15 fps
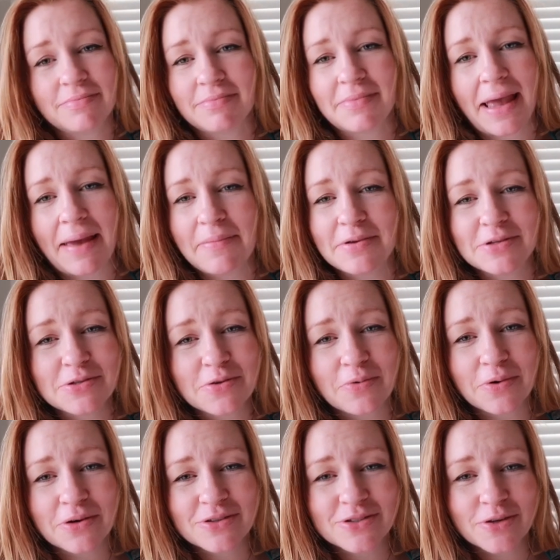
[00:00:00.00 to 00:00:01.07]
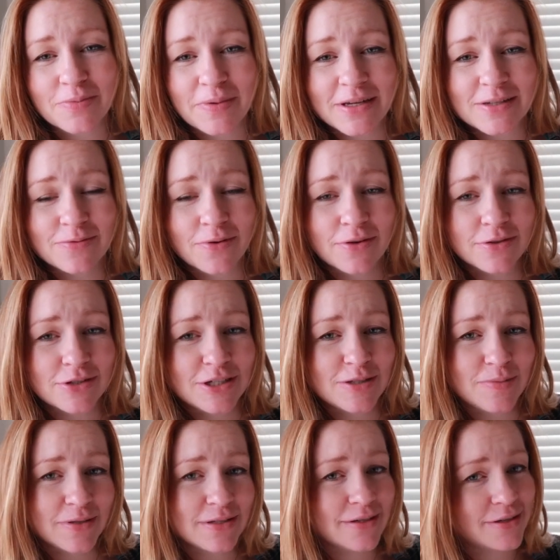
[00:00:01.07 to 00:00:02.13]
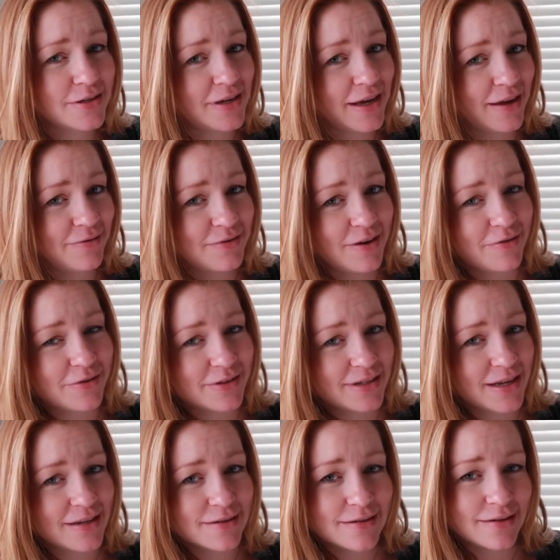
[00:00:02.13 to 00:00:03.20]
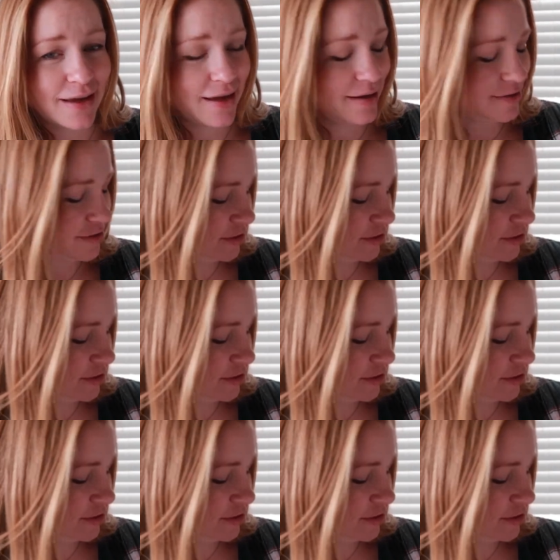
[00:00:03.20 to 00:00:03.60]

came into the world so peaceful, and she's been such a gift ever since. Like, it's